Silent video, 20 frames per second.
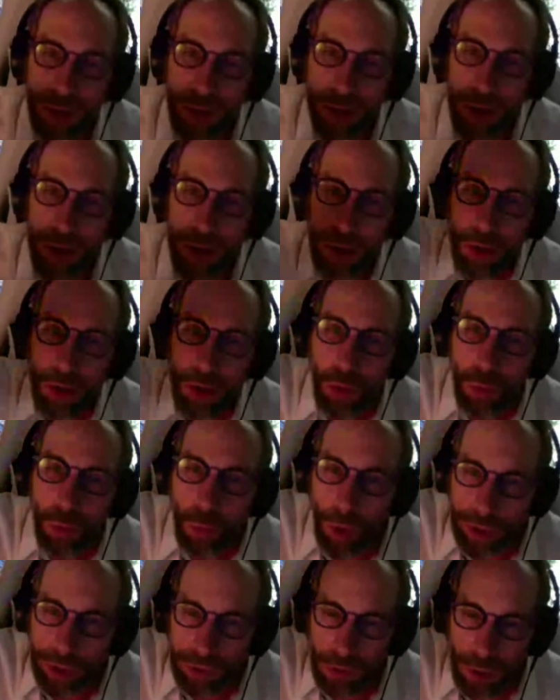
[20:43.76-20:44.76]
then,
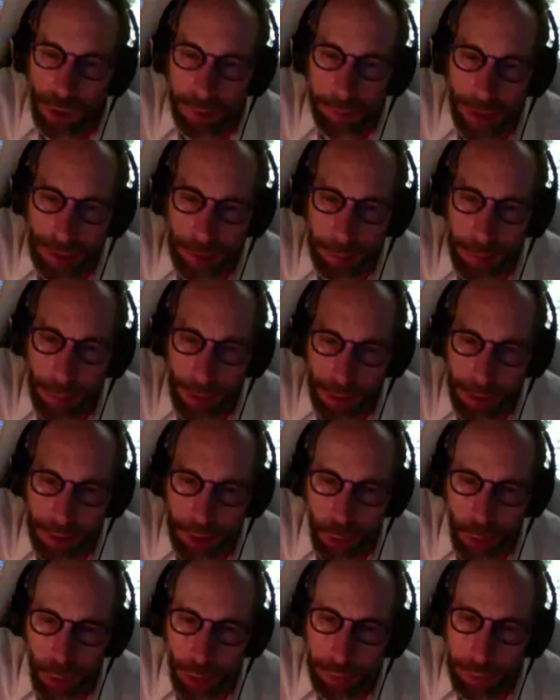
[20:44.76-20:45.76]
one dark matter
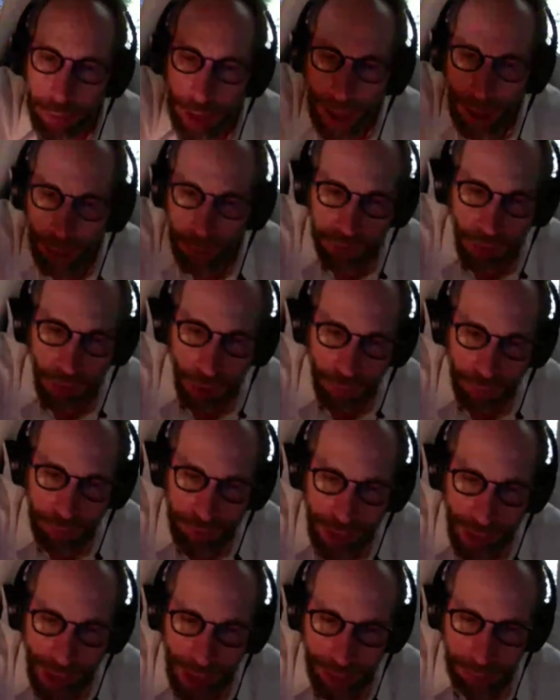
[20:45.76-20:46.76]
particle will bounce off
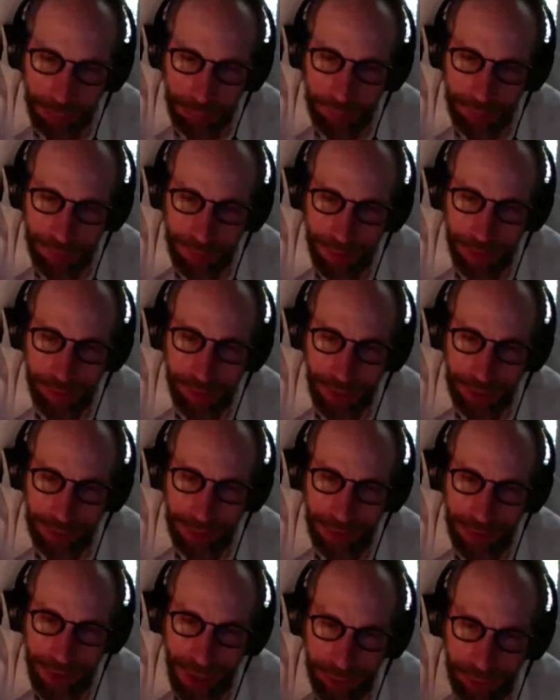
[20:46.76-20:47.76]
an atom in that
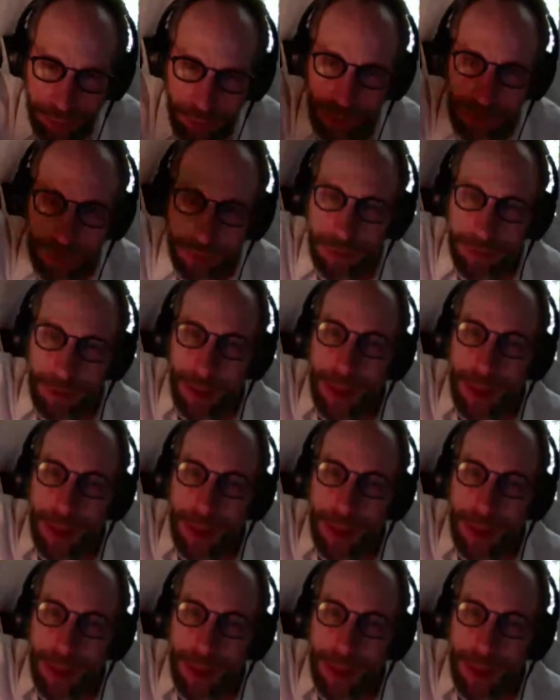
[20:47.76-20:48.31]
detector,